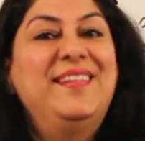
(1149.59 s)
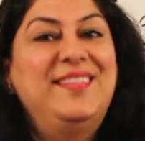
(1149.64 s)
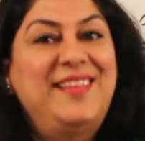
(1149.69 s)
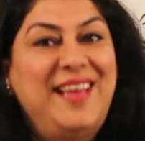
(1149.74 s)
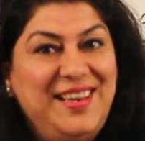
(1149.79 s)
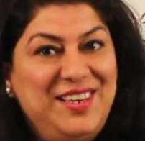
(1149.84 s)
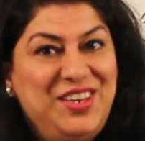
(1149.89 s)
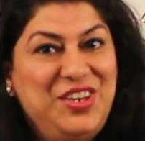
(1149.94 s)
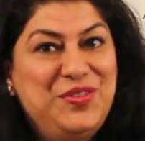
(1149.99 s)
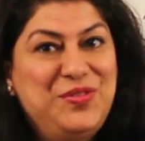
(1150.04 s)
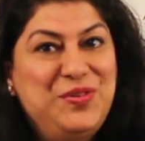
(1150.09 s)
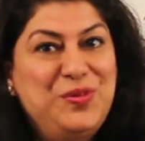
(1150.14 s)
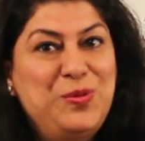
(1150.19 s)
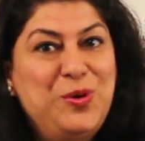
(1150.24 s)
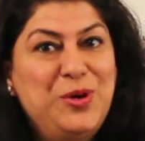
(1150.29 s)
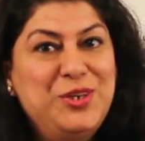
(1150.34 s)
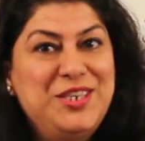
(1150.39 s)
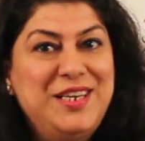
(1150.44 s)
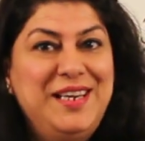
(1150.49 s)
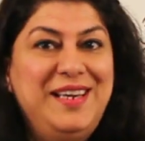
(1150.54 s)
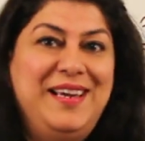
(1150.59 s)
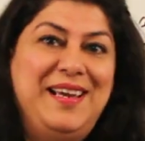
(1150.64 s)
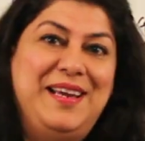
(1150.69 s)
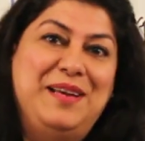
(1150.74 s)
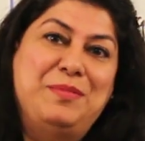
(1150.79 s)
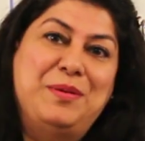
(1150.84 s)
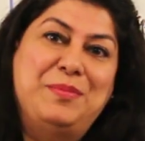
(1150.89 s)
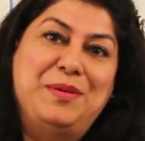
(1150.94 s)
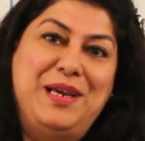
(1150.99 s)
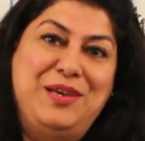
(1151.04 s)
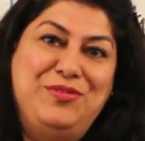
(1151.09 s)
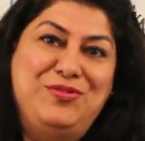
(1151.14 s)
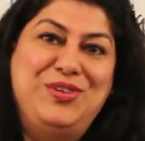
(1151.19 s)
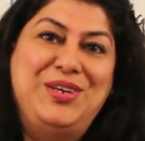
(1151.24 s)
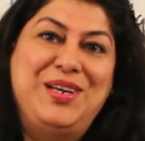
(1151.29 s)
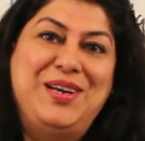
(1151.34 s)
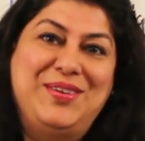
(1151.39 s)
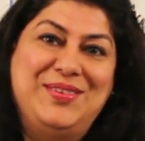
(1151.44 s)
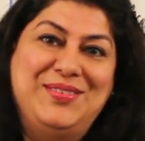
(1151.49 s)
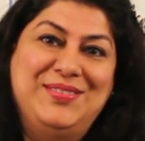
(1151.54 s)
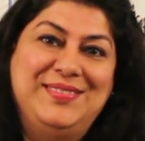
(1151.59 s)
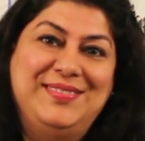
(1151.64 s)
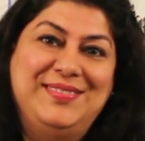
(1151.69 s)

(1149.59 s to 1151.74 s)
Thank you for watching and bye-bye for now.